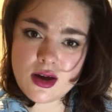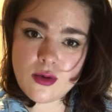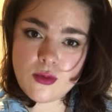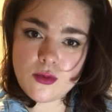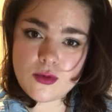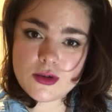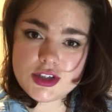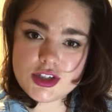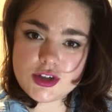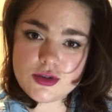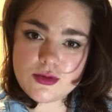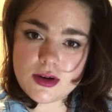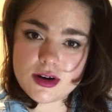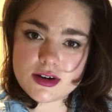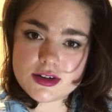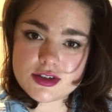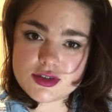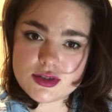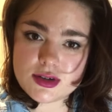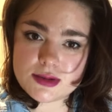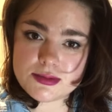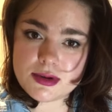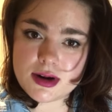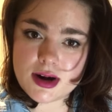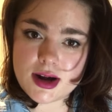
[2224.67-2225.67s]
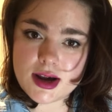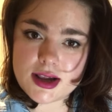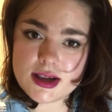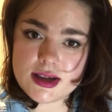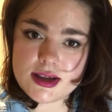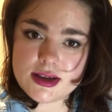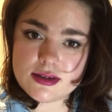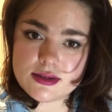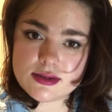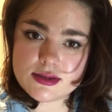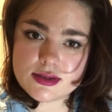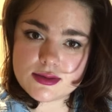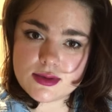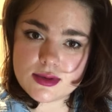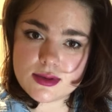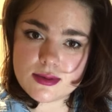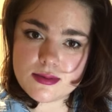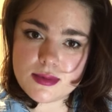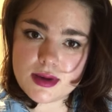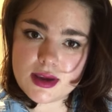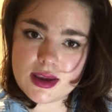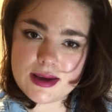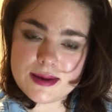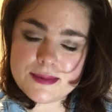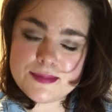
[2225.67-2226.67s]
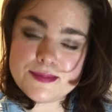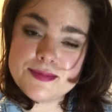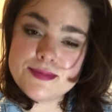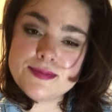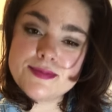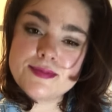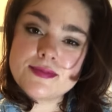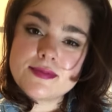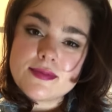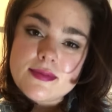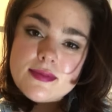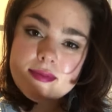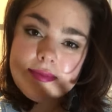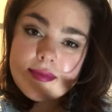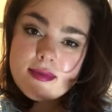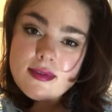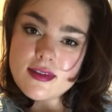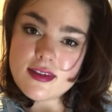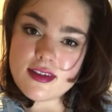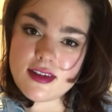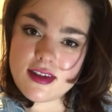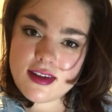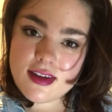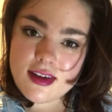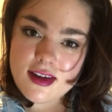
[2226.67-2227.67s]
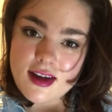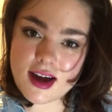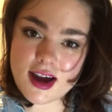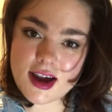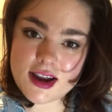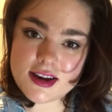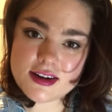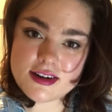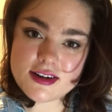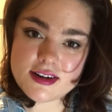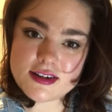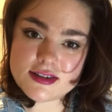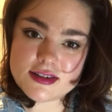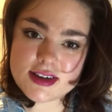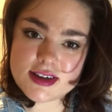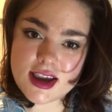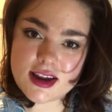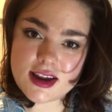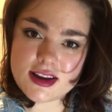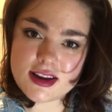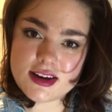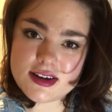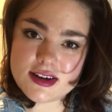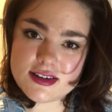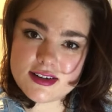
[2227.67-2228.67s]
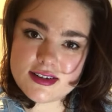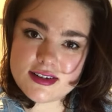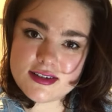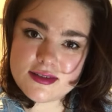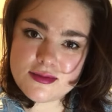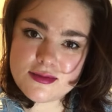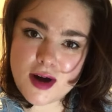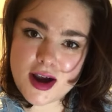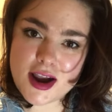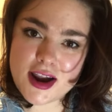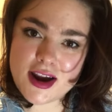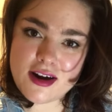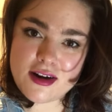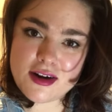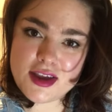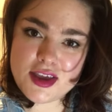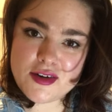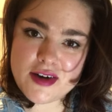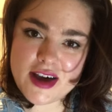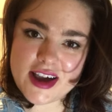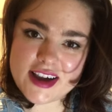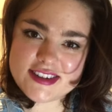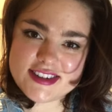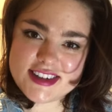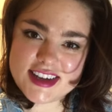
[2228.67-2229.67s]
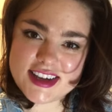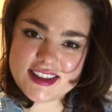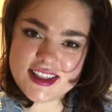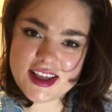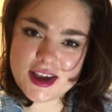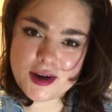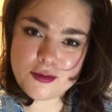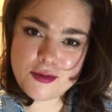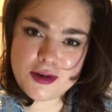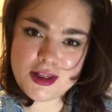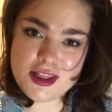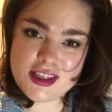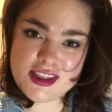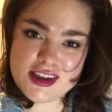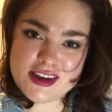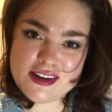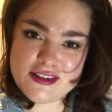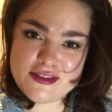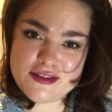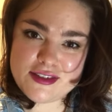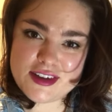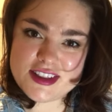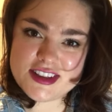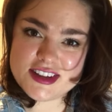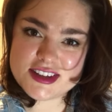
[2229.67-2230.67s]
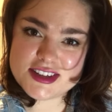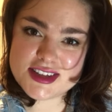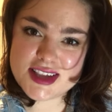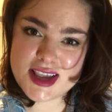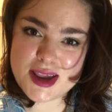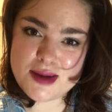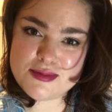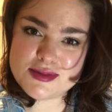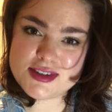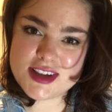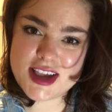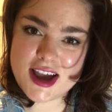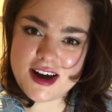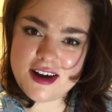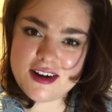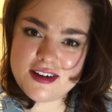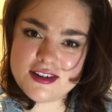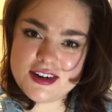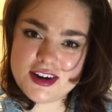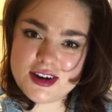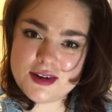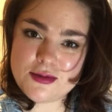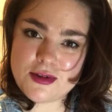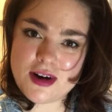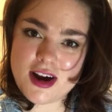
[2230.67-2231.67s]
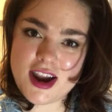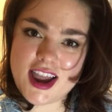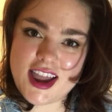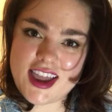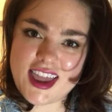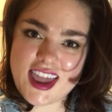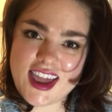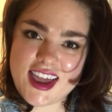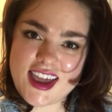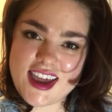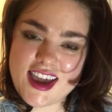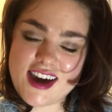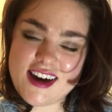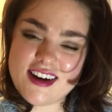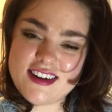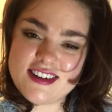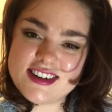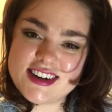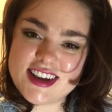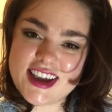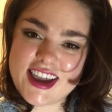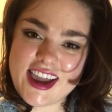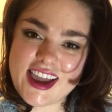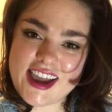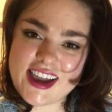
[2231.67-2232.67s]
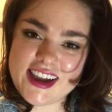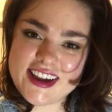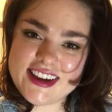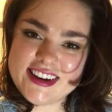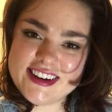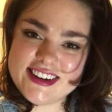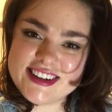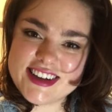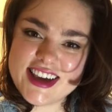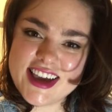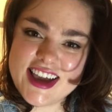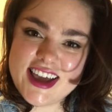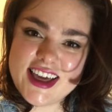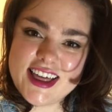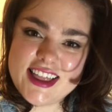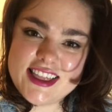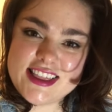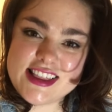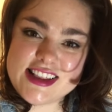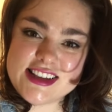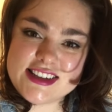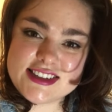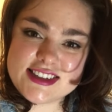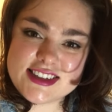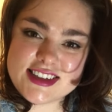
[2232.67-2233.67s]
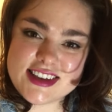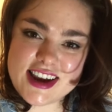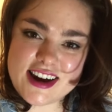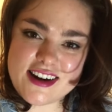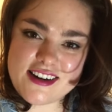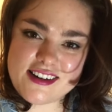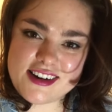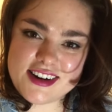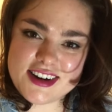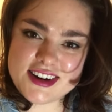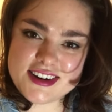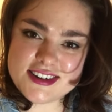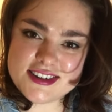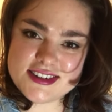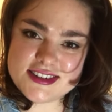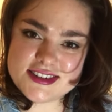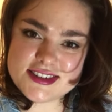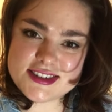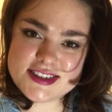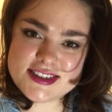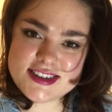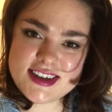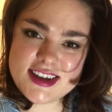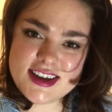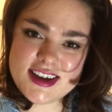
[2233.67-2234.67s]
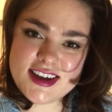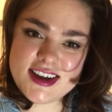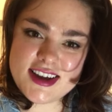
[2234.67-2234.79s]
Would you wear stripper high heels with me? I don't know, Daniel. Why are you acting like we live in the same town and we're hanging out and these scenarios?